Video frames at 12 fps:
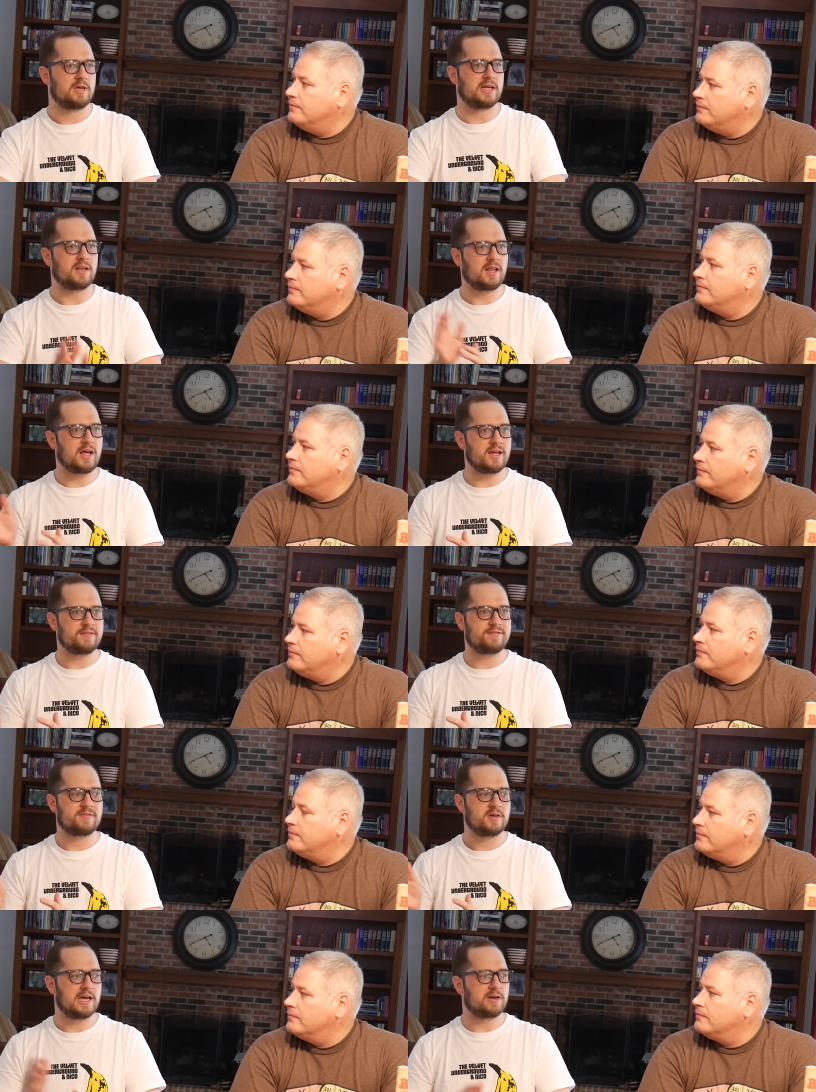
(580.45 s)
Speaker 1: in
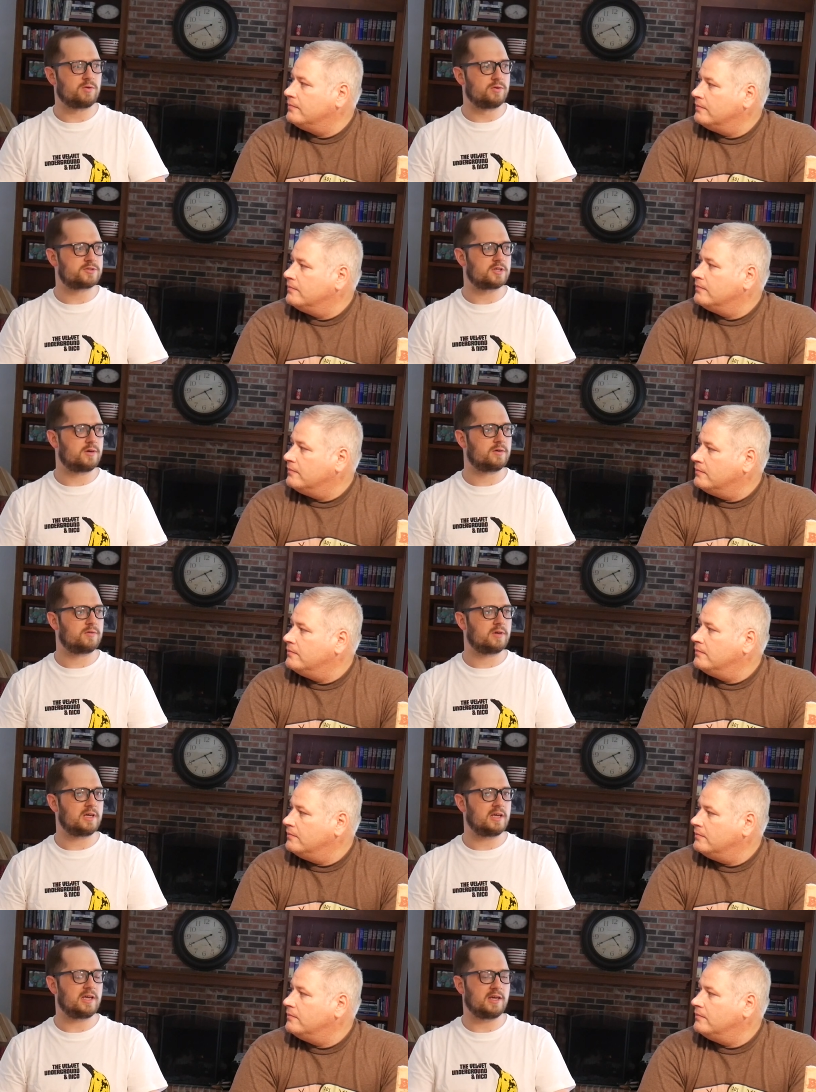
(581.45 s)
life and
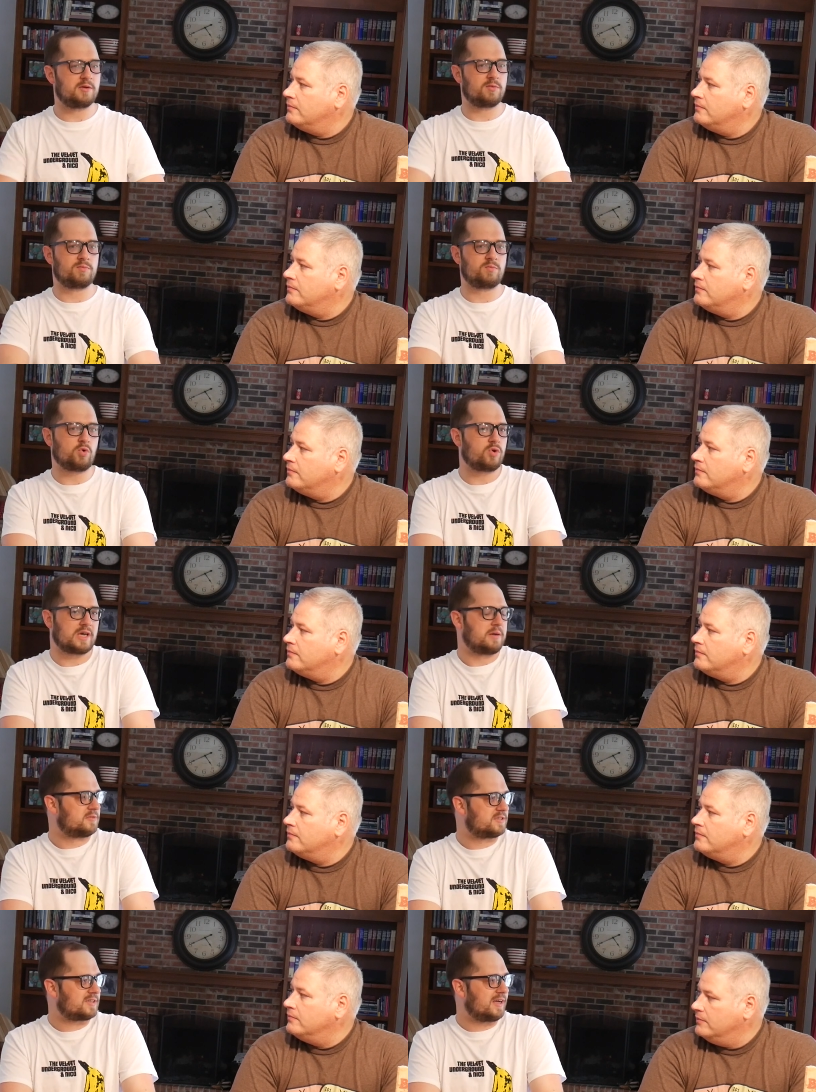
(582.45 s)
also in war
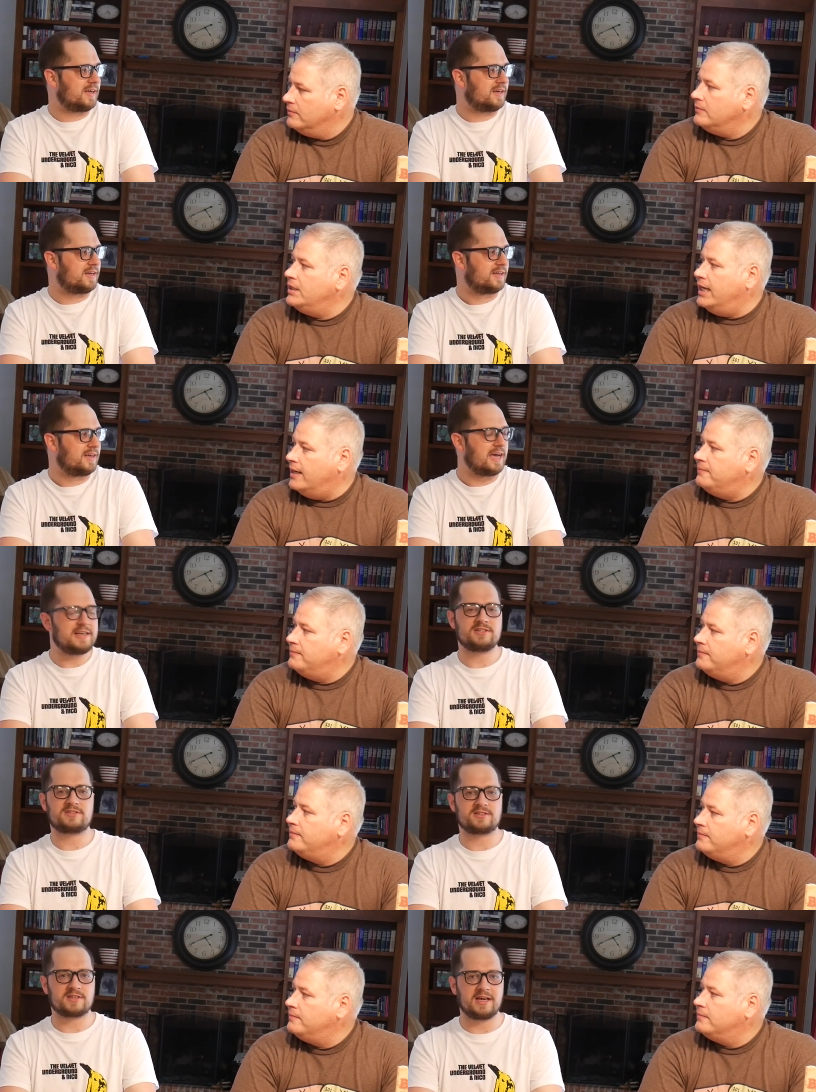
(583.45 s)
game design. Yeah, and
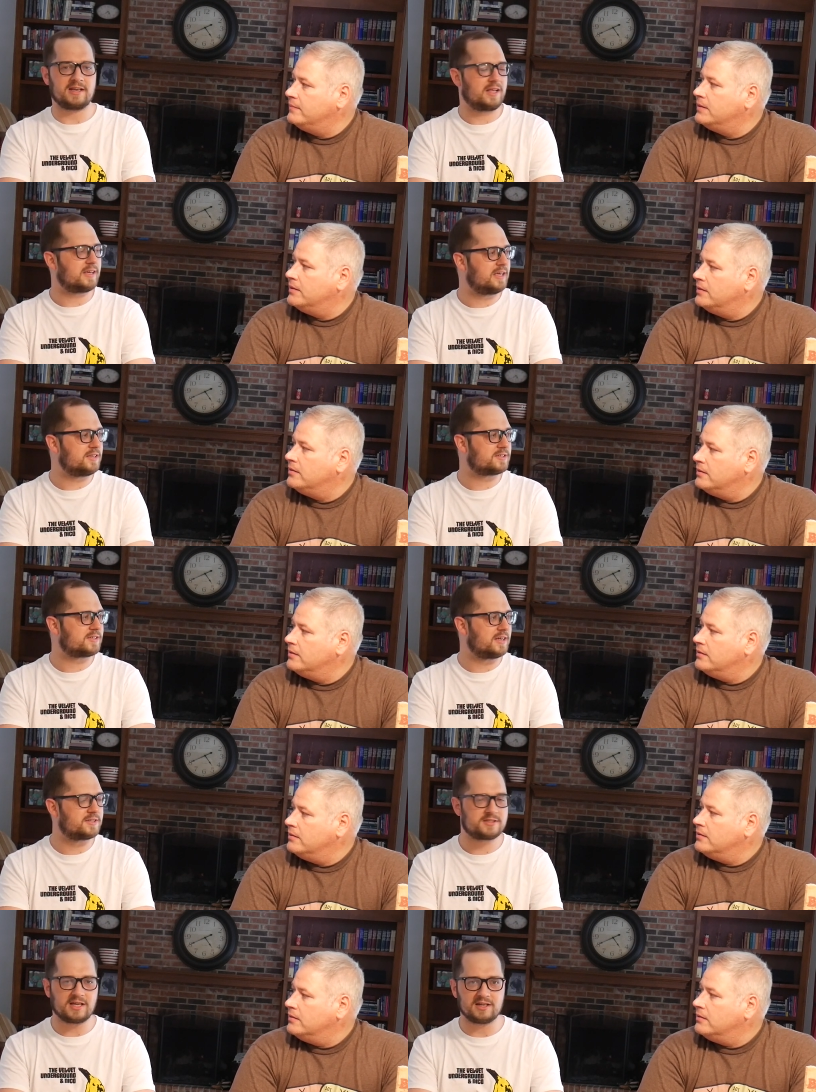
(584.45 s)
he's designed like he
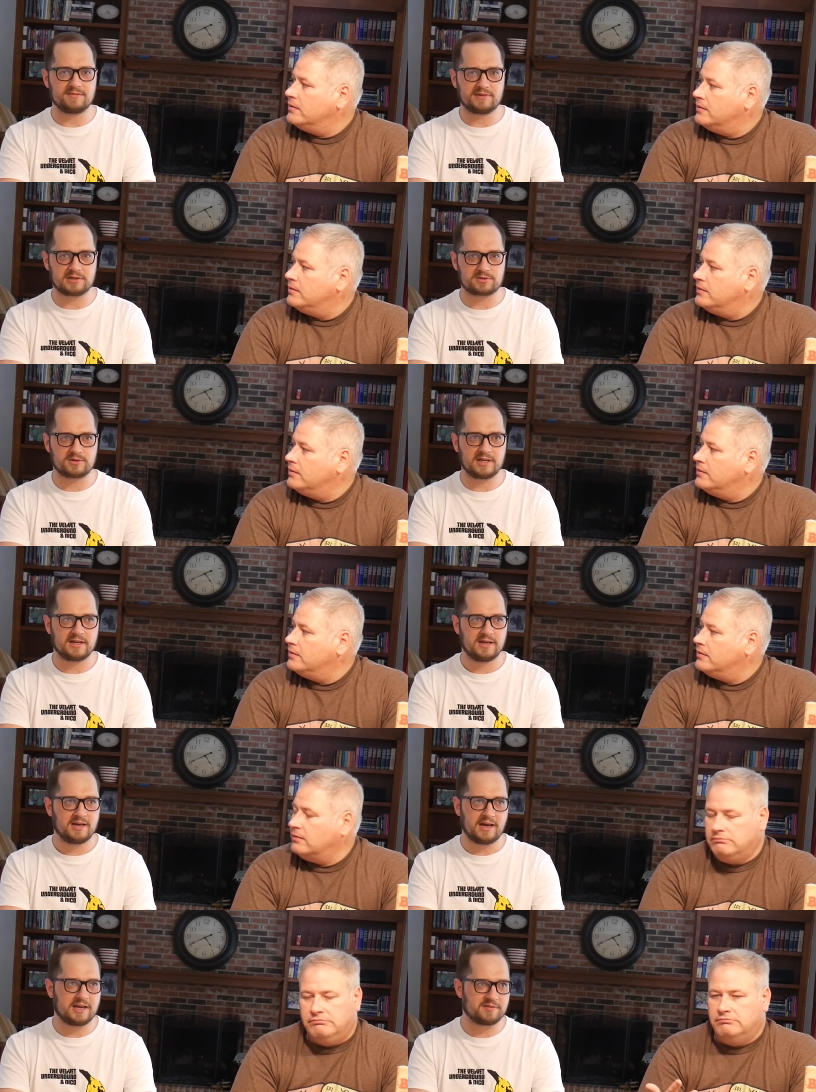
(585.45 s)
designed Silent
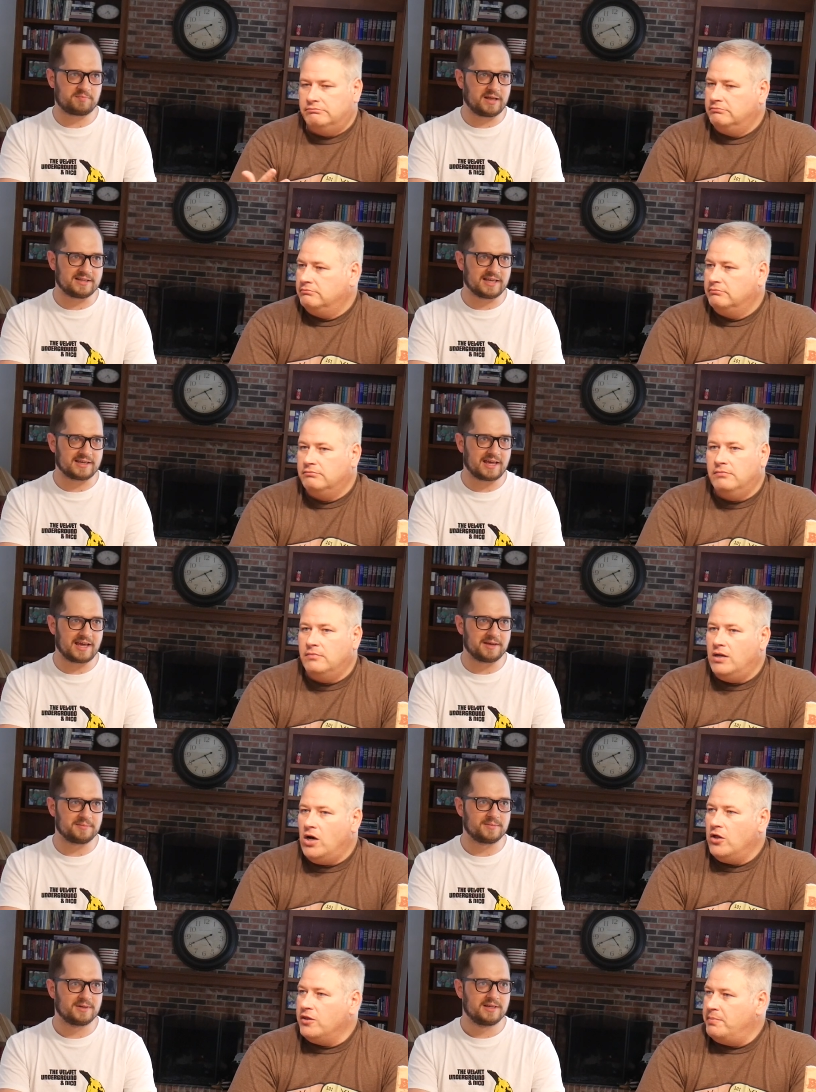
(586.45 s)
Victory, and I've played that
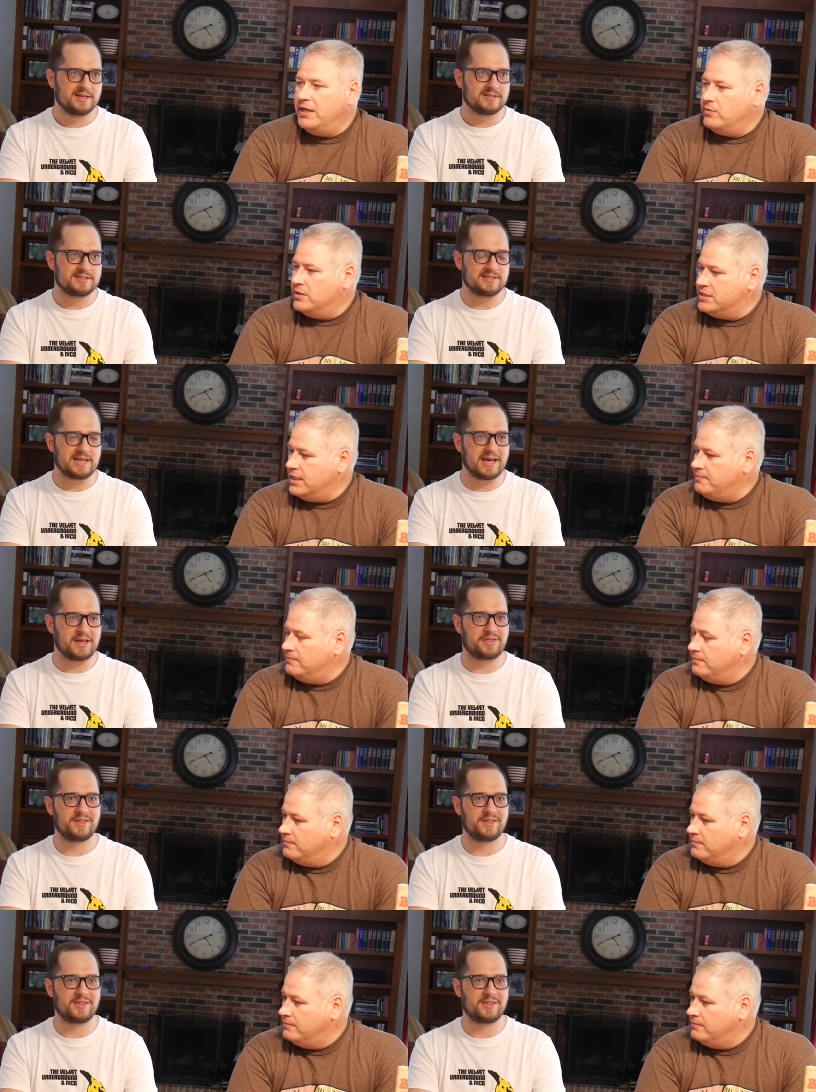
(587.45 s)
game all the big ones to yeah. death,